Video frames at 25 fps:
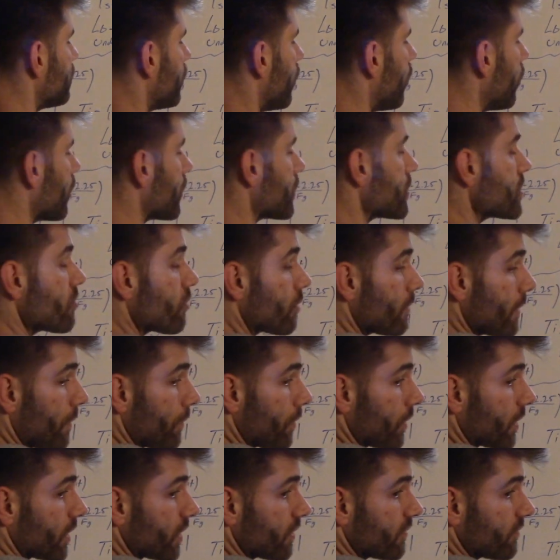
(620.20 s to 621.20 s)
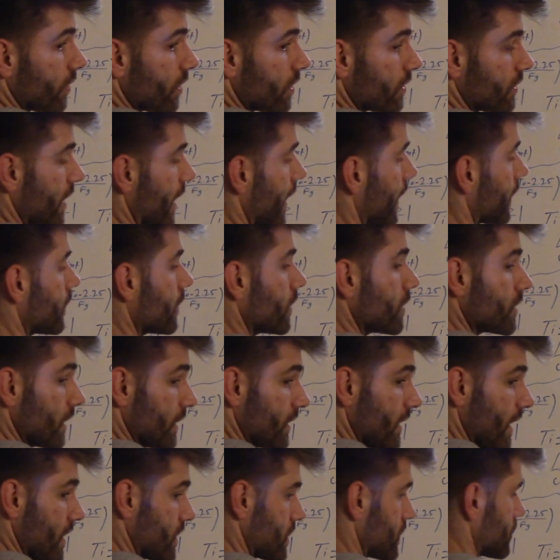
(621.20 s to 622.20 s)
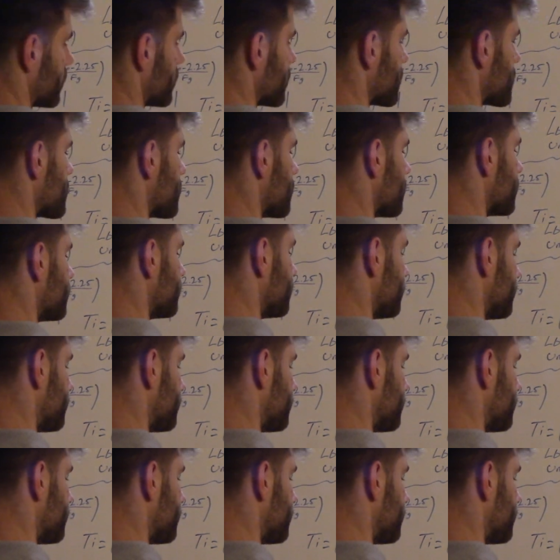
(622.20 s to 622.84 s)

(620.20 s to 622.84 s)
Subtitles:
important you remember to convert that to decimals.